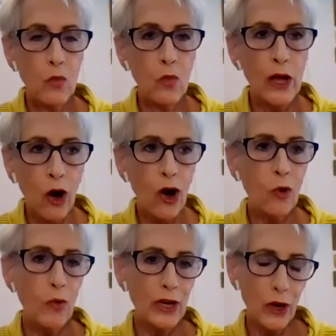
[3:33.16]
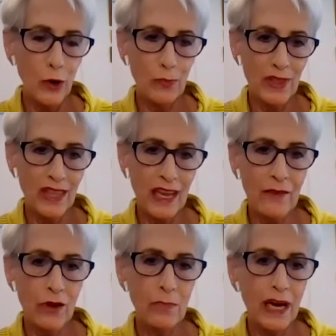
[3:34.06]
we all would hope that
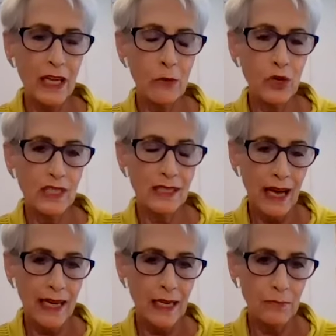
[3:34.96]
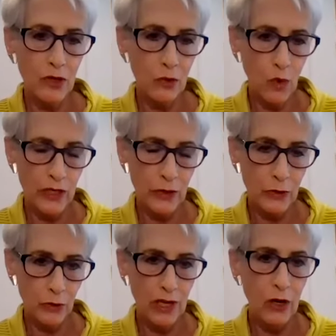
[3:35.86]
everybody would sign up to the
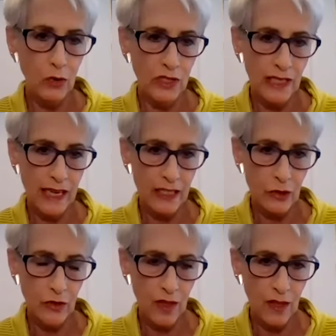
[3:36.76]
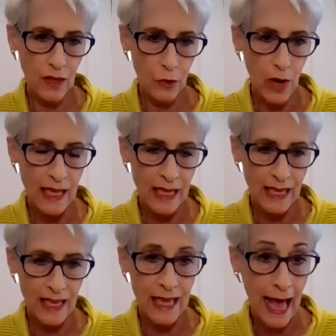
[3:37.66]
1-2-3 gold standard that the
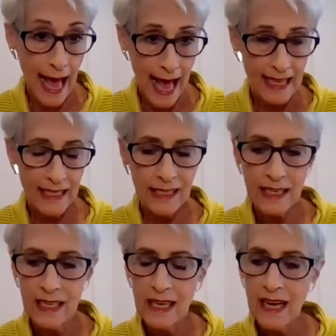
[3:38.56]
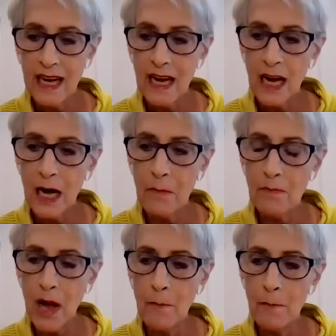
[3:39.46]
UAE has.
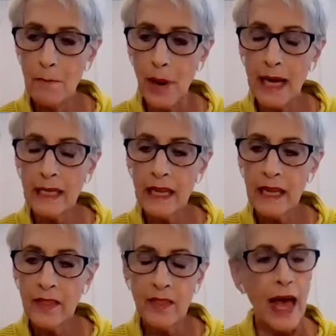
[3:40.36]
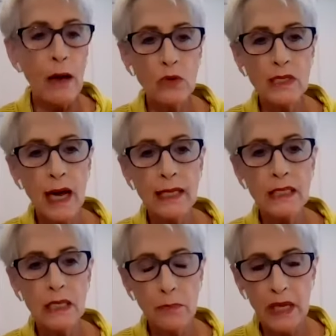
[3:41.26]
But that was
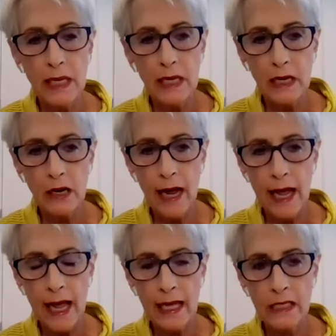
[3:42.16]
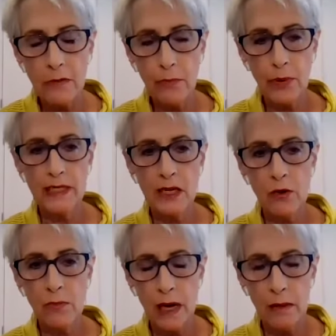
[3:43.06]
not to be here. And
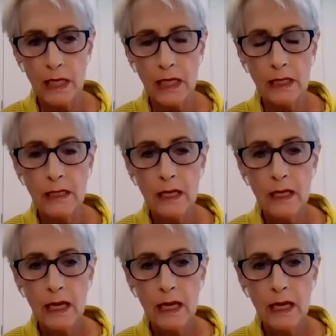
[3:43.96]
President Obama,